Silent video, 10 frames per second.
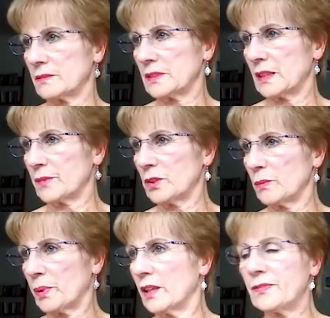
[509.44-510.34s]
I'm
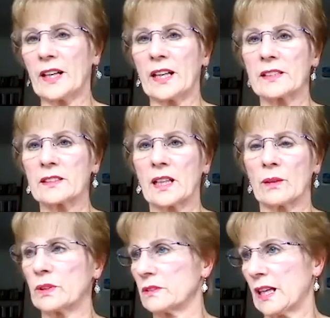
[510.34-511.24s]
not perfect. I
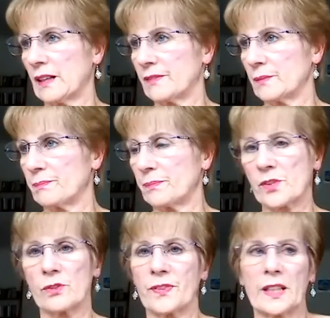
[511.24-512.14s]
will have a
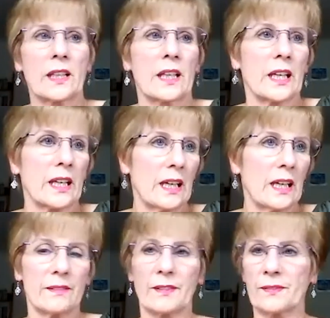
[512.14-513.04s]
2-finger Kit
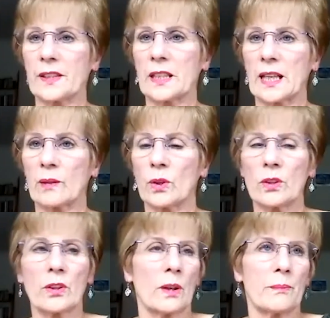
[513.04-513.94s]
Kat if I feel like
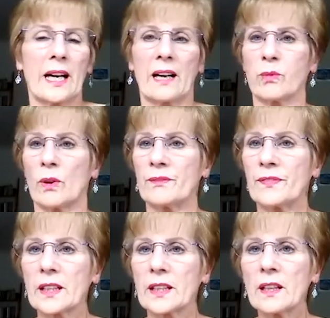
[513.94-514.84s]
one, or I might have one
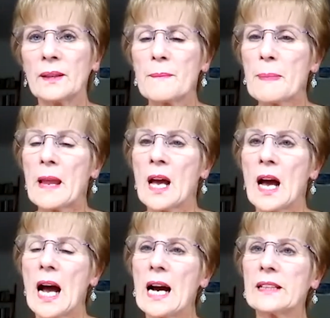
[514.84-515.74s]
finger.
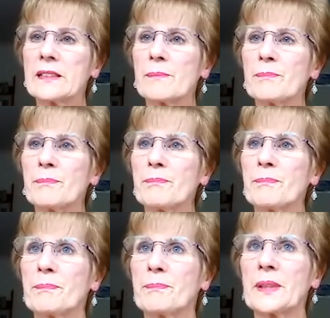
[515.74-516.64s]
But
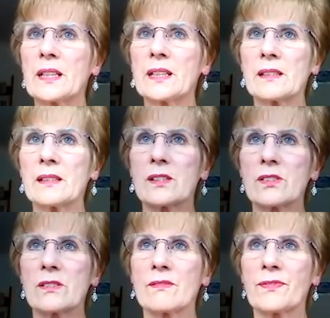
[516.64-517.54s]
it
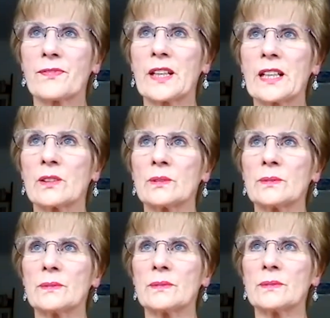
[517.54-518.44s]
doesn't
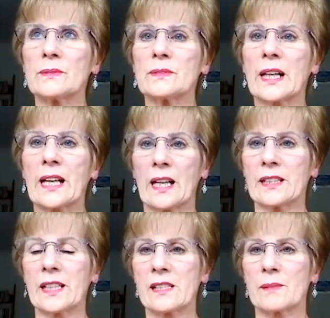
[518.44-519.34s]
feel like I
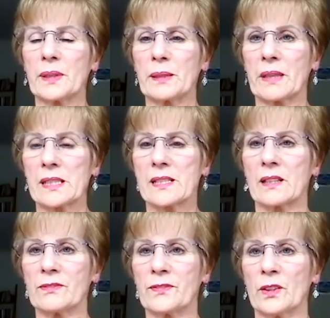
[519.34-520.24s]
need to beat
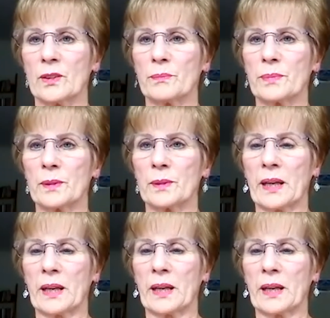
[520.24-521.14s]
myself up
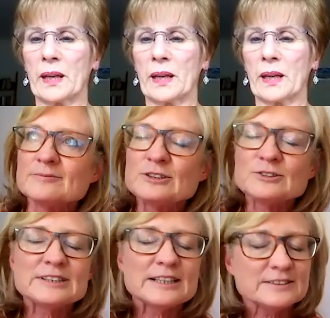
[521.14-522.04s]
about that.
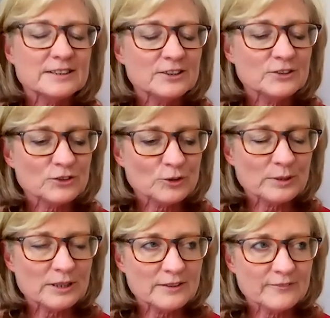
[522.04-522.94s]
You said you're
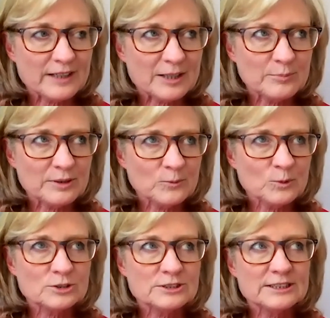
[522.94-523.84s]
not perfect, but
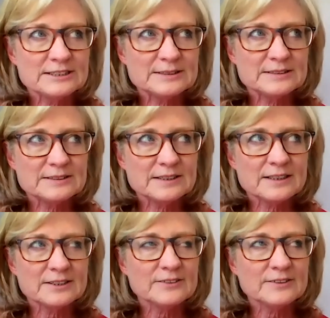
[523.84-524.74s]

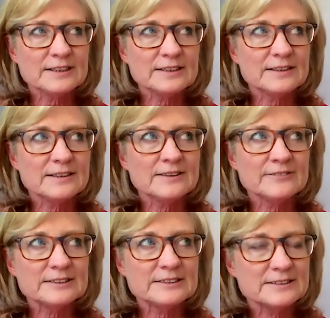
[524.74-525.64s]
I don't think that
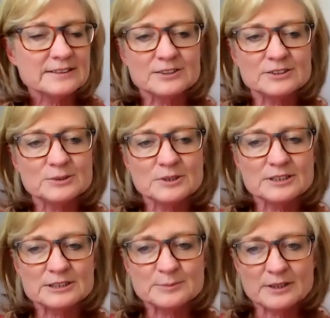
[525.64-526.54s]
there is such a
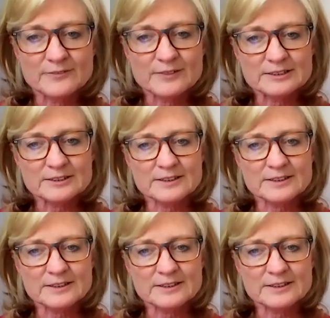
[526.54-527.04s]
word as perfect.